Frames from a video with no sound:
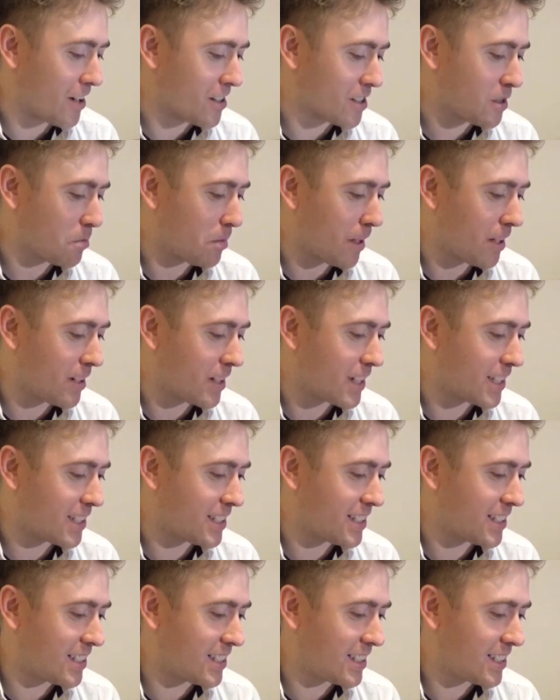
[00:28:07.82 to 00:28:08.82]

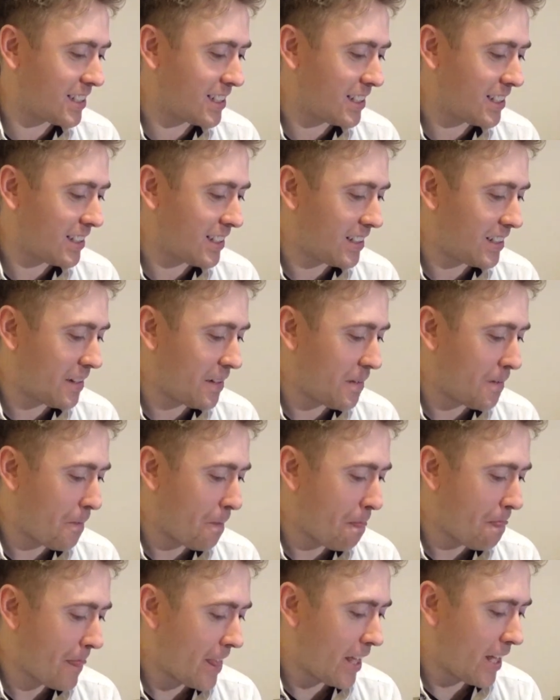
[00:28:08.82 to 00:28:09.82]
spirits.
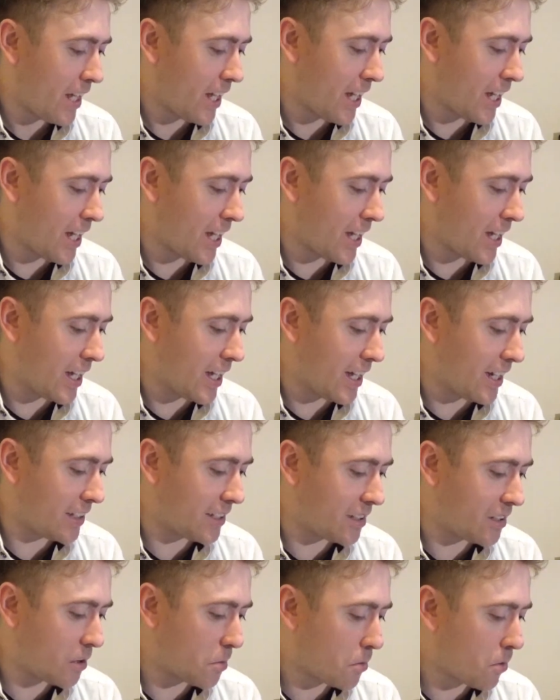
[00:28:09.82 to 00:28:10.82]
Did
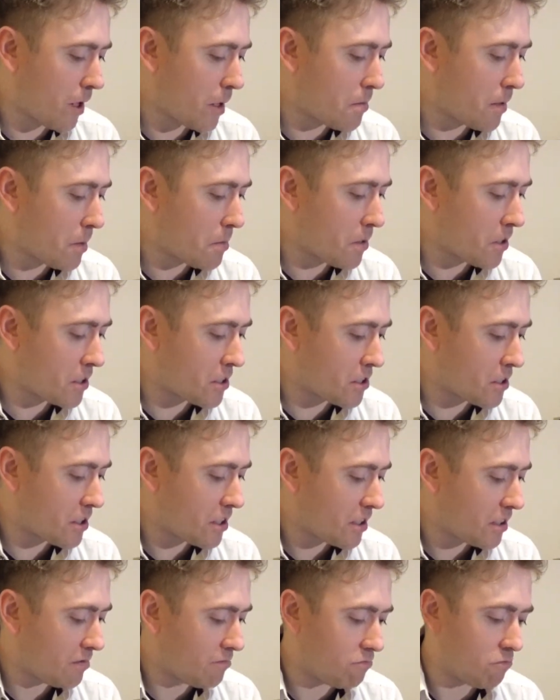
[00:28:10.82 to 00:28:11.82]
it upgrade by much?
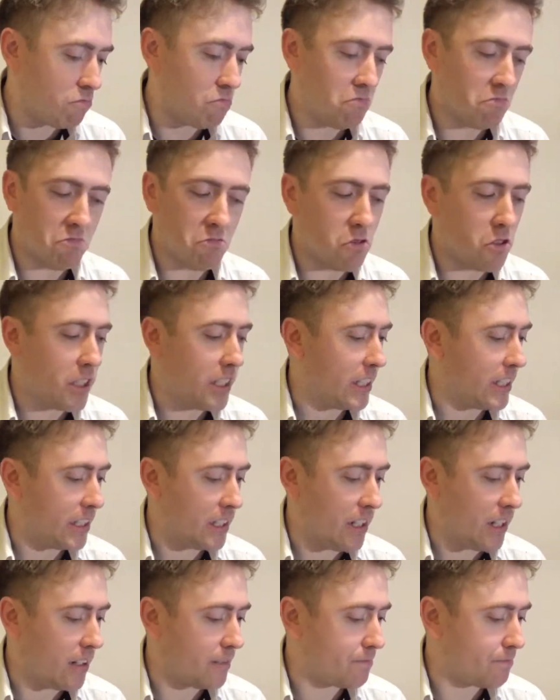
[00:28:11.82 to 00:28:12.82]
Really
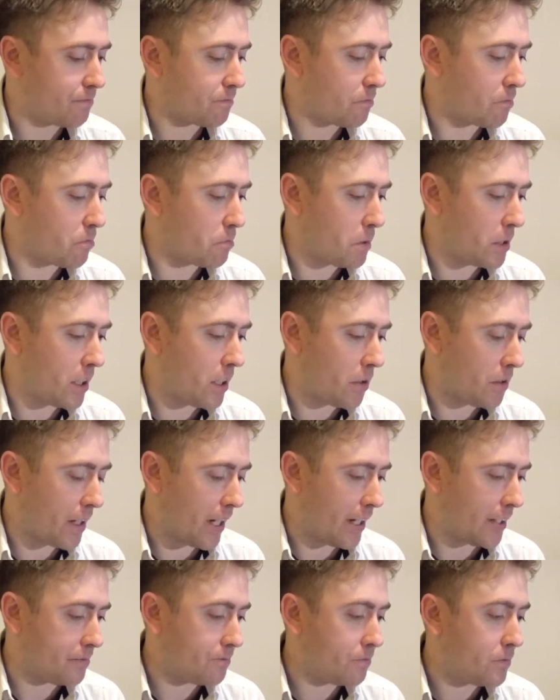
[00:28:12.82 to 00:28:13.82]
not, but
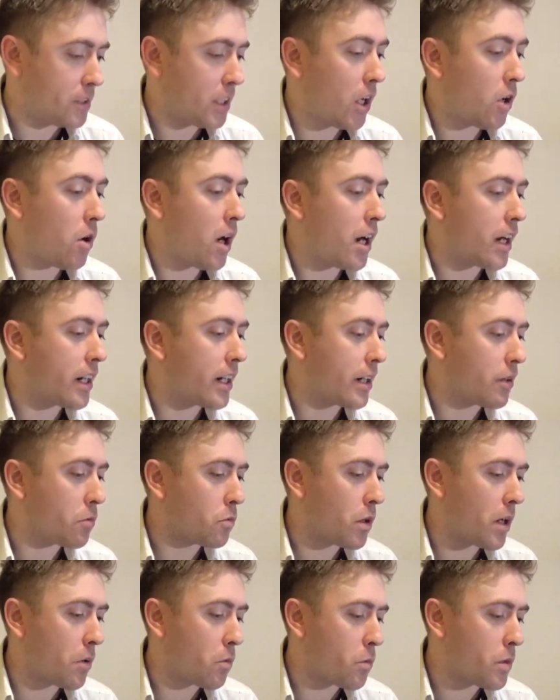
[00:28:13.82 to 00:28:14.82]
okay. So
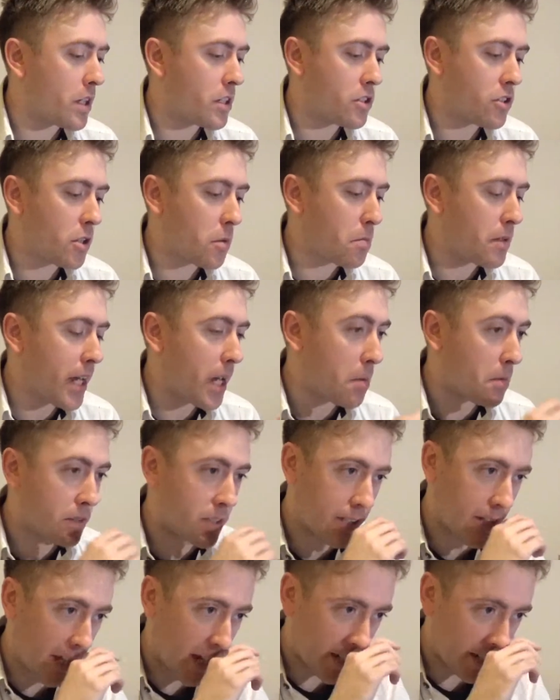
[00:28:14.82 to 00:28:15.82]
we should be able to
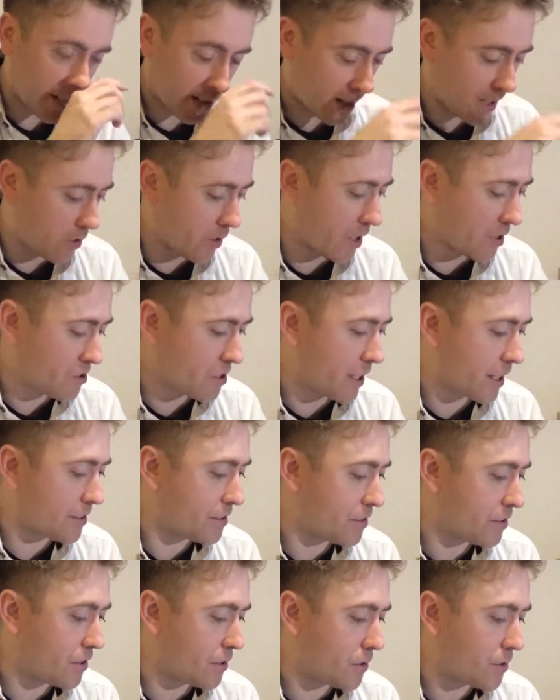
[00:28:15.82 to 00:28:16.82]
get our crown chest
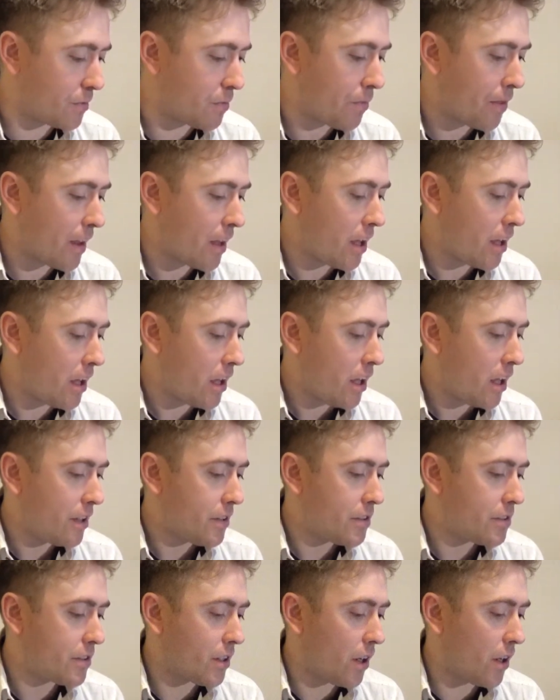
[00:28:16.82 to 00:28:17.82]
soon.
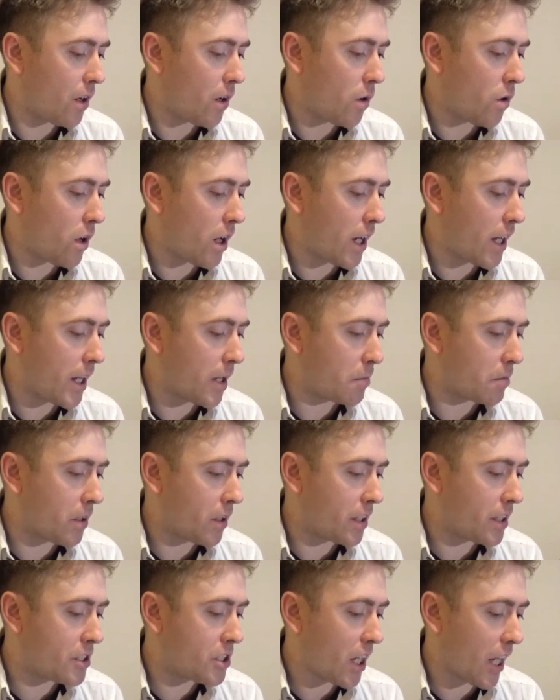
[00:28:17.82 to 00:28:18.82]
So I'm
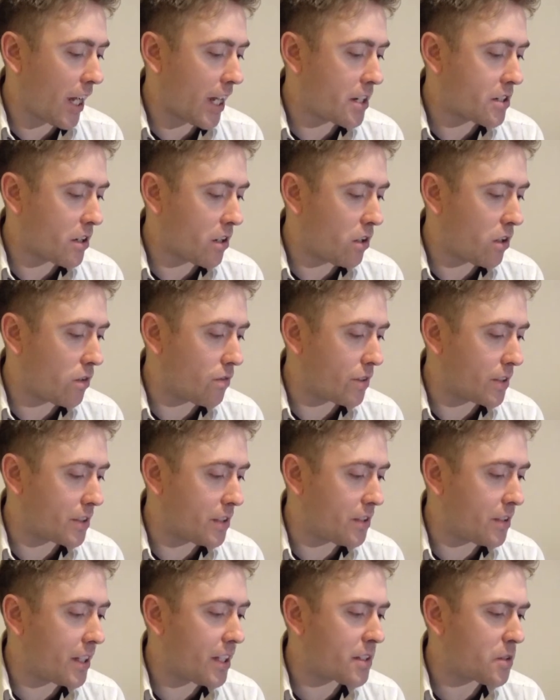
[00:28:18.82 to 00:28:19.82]
gonna change over to
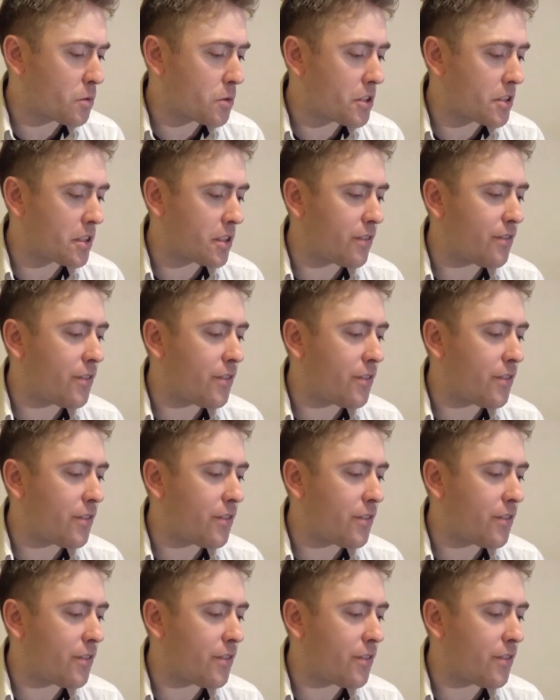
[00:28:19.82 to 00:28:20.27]
this, which is